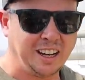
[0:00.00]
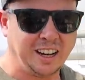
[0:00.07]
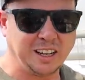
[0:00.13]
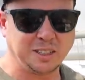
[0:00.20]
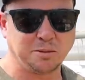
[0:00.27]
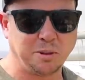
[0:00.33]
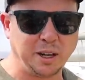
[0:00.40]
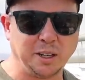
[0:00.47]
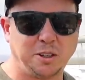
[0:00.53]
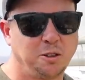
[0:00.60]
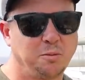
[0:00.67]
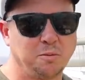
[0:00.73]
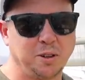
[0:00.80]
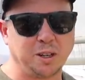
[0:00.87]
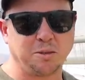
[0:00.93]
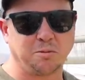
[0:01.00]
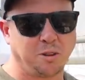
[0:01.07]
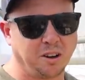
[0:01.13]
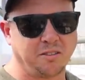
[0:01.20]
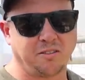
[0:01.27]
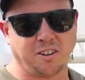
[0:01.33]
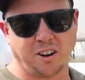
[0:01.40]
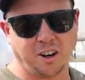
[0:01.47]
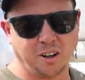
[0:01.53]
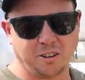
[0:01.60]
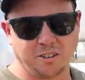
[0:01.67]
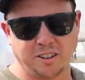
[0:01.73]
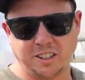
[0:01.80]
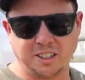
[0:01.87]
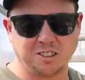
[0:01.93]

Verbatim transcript: that's way too much work for okra,